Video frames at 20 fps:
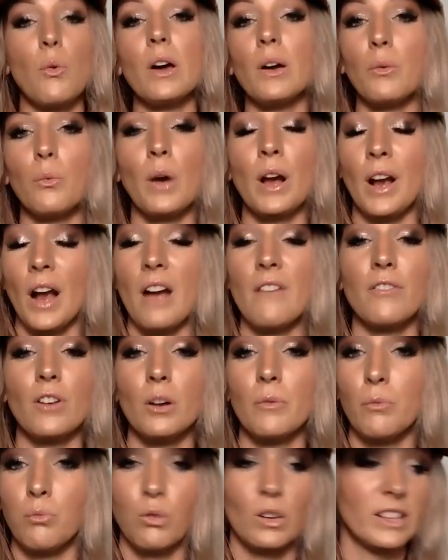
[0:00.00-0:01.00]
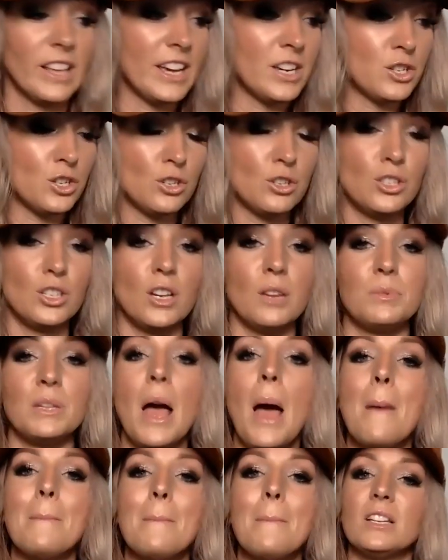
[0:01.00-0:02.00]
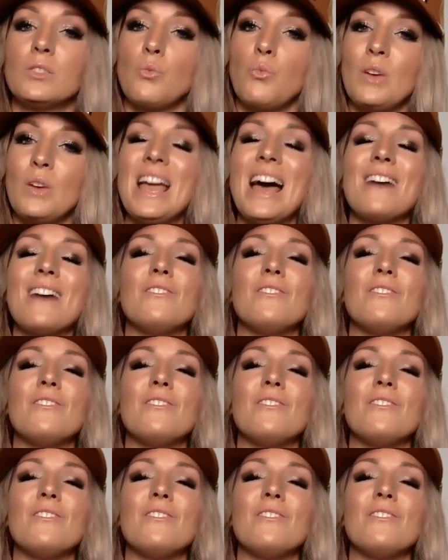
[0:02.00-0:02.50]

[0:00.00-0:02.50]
wherever, relationships, because we